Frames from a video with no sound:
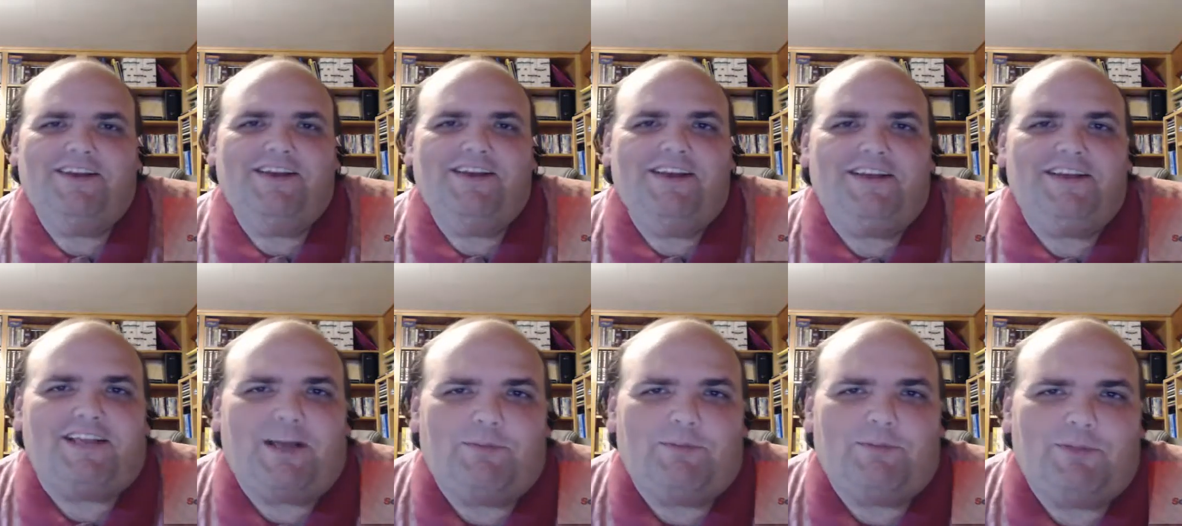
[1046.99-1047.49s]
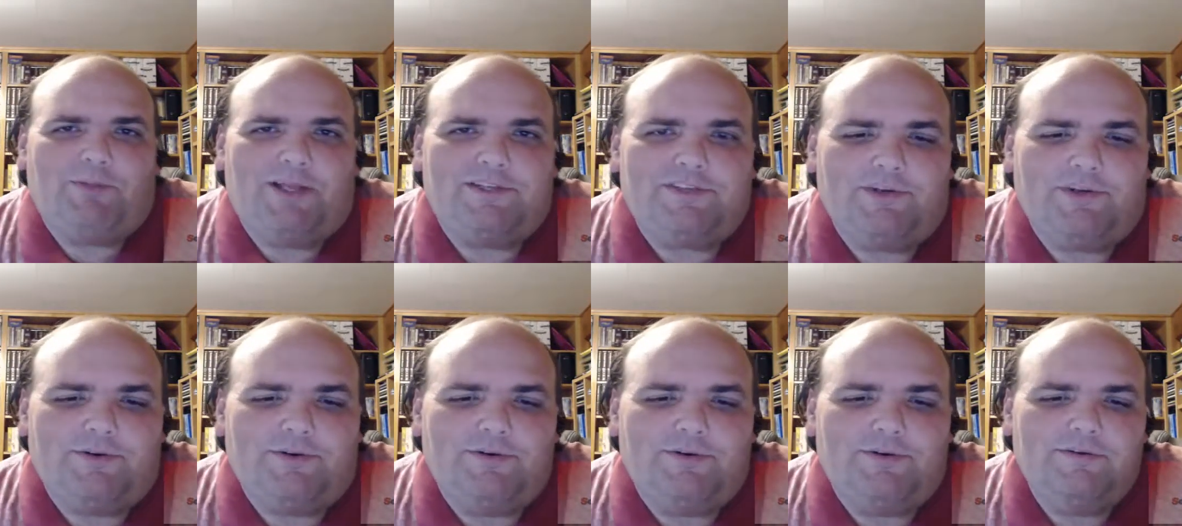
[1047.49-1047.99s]
God bless
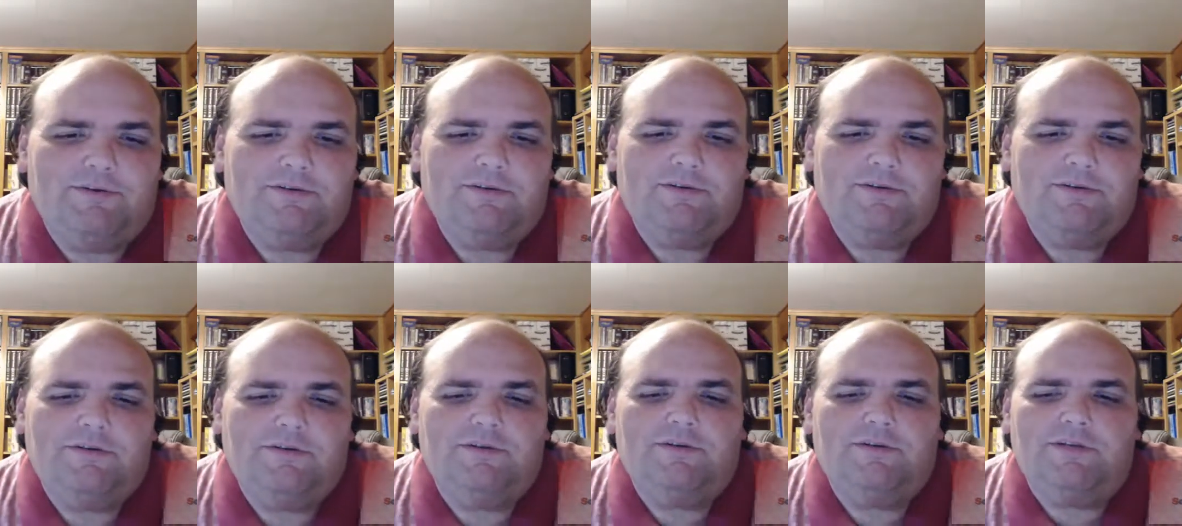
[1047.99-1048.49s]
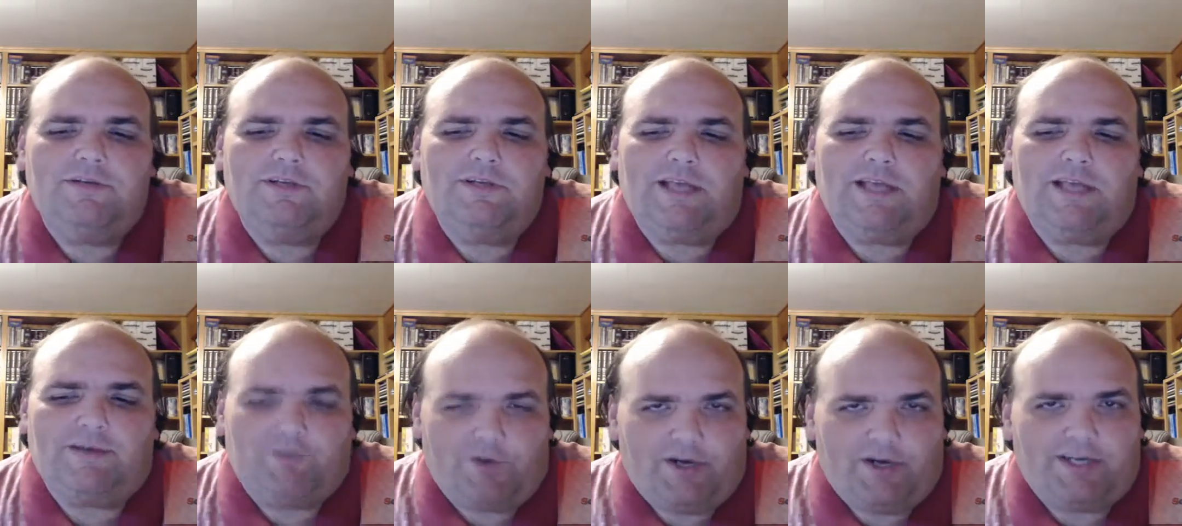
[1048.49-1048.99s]
you. Have a
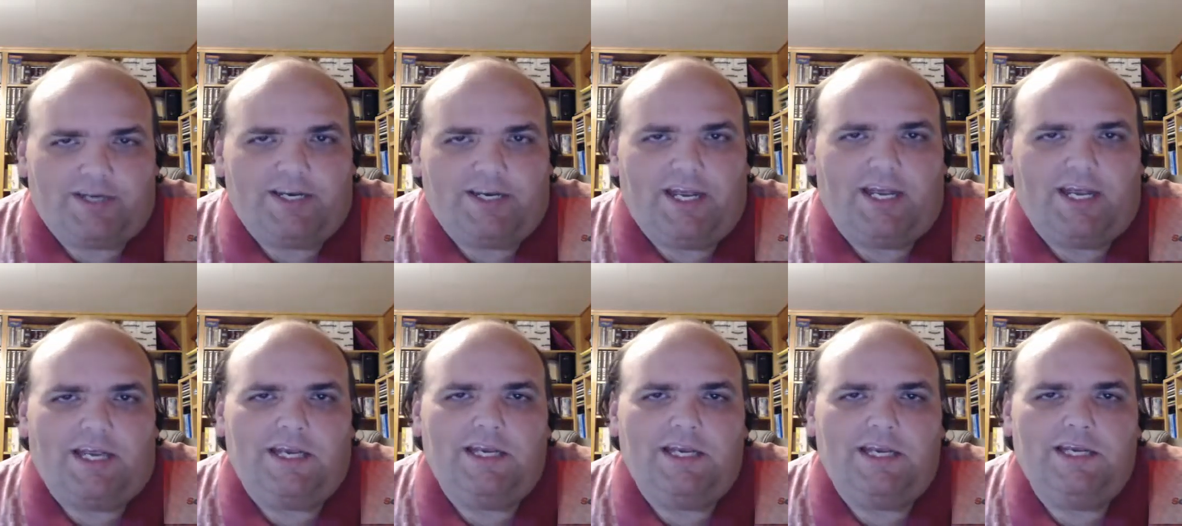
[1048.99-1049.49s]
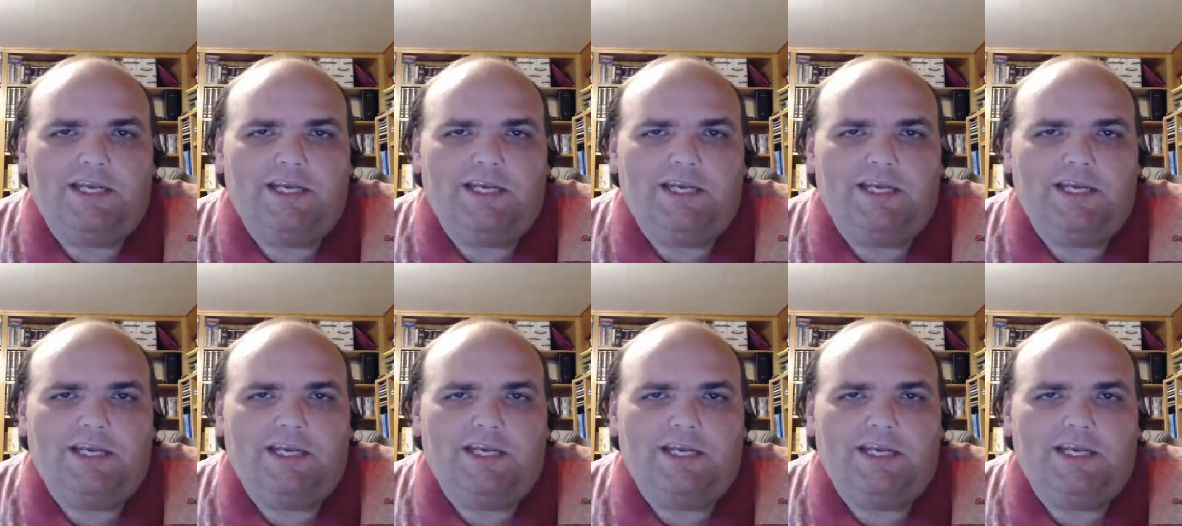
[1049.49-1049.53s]
great day.